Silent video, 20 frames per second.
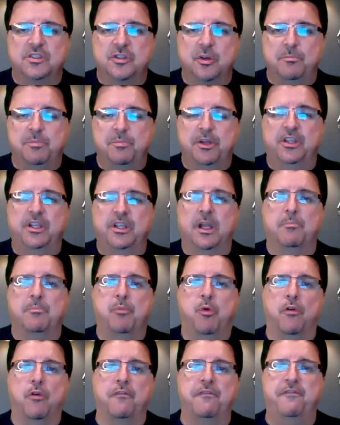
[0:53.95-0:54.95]
They're building a
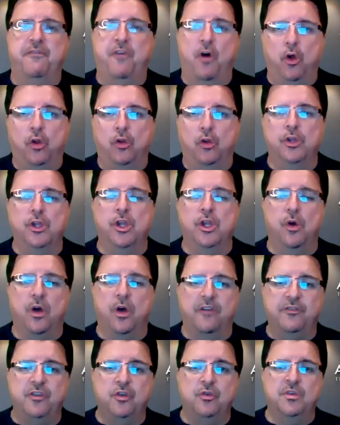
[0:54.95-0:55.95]
portfolio
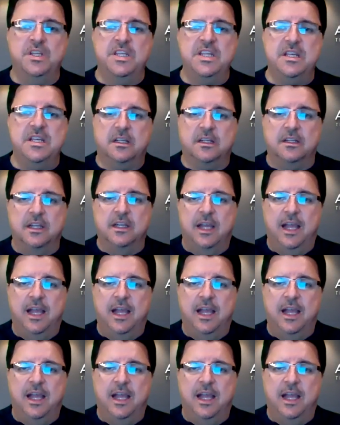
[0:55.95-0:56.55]
of unique,